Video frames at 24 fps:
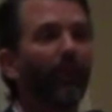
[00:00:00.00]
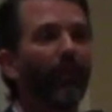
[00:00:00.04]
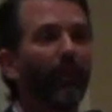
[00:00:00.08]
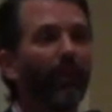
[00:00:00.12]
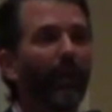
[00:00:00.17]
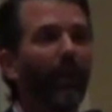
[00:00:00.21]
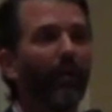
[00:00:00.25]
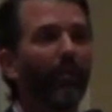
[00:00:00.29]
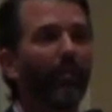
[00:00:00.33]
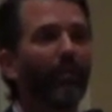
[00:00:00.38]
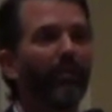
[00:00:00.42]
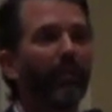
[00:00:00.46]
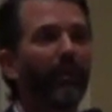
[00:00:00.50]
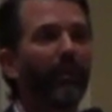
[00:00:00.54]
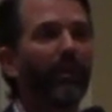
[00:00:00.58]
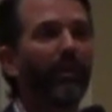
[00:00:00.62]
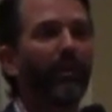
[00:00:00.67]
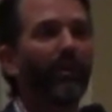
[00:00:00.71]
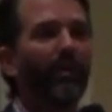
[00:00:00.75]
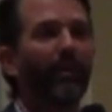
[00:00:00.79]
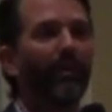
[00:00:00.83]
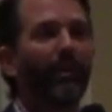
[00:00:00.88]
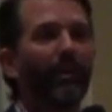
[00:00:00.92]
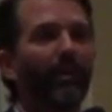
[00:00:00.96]
You know?
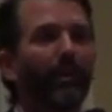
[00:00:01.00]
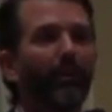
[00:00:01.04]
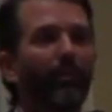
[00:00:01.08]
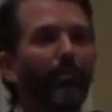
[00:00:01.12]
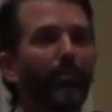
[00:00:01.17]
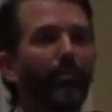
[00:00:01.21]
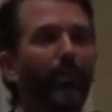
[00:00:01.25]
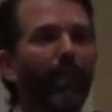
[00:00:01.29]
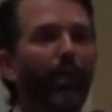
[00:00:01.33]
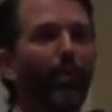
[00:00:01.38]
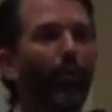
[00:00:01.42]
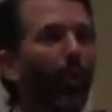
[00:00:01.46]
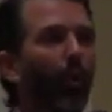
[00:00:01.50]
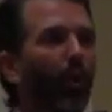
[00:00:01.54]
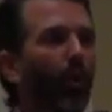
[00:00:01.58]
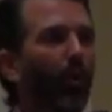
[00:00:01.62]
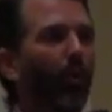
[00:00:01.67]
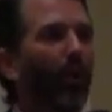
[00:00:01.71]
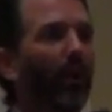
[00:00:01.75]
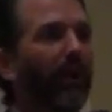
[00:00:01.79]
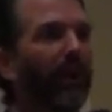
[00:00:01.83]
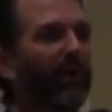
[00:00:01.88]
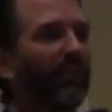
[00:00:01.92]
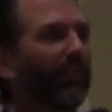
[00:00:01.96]
Big
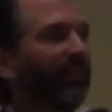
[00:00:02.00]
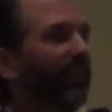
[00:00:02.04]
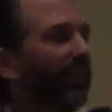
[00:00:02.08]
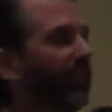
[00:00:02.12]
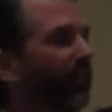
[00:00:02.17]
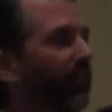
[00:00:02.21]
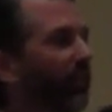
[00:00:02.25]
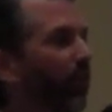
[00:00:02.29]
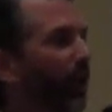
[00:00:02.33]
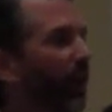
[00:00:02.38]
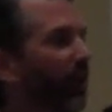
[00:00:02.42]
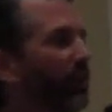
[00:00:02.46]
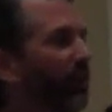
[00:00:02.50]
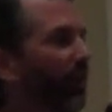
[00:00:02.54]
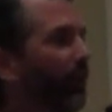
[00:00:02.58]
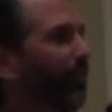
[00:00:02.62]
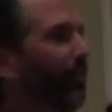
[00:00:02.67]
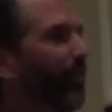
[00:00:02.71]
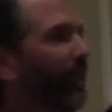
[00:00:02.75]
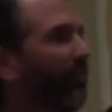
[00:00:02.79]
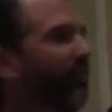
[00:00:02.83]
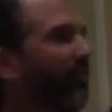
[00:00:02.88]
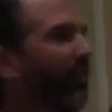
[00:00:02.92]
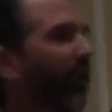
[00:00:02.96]
war, got sick of
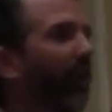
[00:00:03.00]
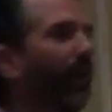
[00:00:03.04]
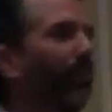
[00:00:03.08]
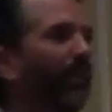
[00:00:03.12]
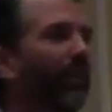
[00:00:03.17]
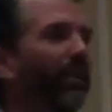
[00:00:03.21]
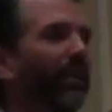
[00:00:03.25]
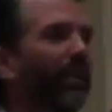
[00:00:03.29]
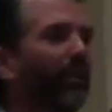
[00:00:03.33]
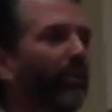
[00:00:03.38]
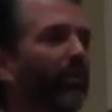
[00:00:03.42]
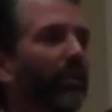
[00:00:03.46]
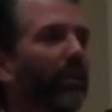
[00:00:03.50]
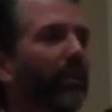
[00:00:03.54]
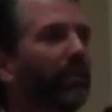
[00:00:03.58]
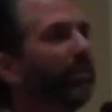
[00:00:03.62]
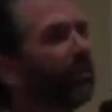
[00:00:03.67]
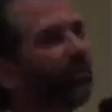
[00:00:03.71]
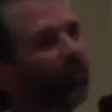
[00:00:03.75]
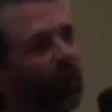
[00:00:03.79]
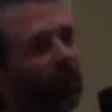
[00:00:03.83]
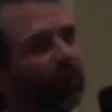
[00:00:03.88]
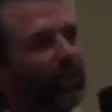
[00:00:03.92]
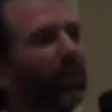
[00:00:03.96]
watching Big Pharma get rich.
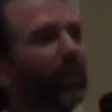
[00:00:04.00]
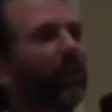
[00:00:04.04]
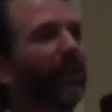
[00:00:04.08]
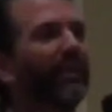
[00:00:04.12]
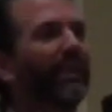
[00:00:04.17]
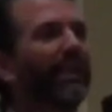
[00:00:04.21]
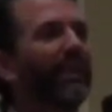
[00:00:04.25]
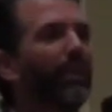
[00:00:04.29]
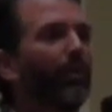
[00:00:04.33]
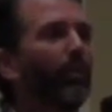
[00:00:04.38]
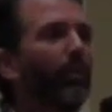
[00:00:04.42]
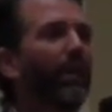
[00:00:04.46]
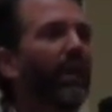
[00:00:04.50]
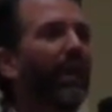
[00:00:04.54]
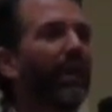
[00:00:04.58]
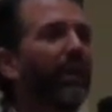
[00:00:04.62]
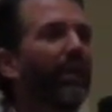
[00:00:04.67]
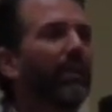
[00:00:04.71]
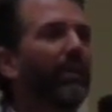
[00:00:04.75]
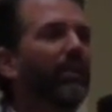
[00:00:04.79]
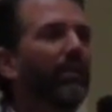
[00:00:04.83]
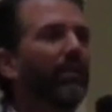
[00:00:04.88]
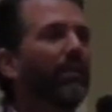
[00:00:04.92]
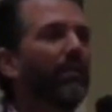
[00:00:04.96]
It's our turn again.
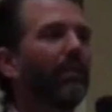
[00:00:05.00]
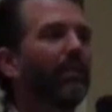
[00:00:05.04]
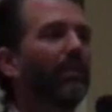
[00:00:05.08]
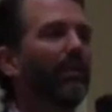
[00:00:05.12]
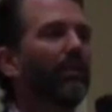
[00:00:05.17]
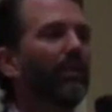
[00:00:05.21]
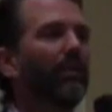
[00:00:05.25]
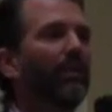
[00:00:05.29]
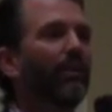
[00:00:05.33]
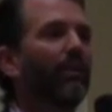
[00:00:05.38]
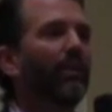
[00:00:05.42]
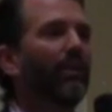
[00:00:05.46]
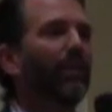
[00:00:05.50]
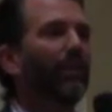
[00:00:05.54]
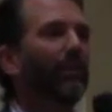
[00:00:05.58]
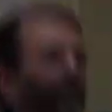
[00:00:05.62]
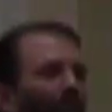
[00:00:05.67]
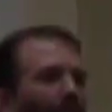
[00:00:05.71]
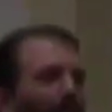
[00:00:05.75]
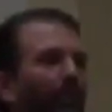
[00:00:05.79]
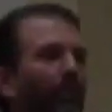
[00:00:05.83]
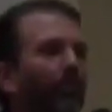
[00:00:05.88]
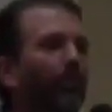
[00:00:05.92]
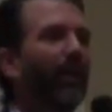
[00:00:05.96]

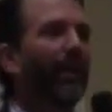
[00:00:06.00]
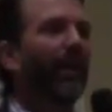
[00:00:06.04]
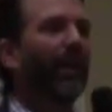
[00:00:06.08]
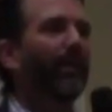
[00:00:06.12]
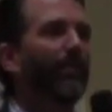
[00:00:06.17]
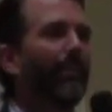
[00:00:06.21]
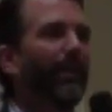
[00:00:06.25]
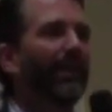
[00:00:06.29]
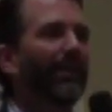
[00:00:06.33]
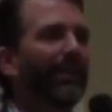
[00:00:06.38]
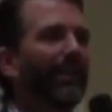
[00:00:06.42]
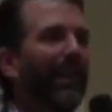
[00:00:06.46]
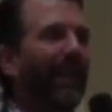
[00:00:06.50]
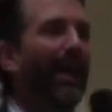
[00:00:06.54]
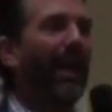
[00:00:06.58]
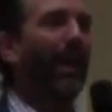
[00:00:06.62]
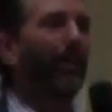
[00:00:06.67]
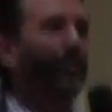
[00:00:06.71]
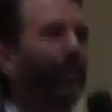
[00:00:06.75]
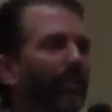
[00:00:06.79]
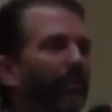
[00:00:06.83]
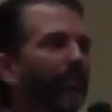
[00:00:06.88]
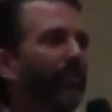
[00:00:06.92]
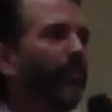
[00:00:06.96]
We gotta make that
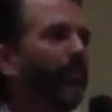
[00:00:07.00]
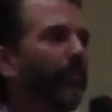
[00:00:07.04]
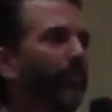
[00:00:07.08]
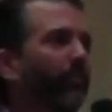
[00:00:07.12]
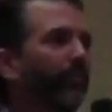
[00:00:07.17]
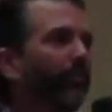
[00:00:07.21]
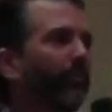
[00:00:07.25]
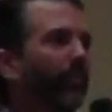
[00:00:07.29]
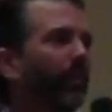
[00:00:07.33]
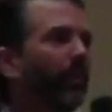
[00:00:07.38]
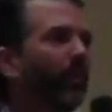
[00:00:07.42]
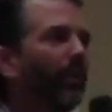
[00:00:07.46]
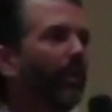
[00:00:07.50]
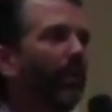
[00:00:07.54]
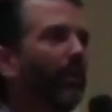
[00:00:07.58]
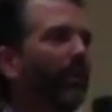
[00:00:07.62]
happen.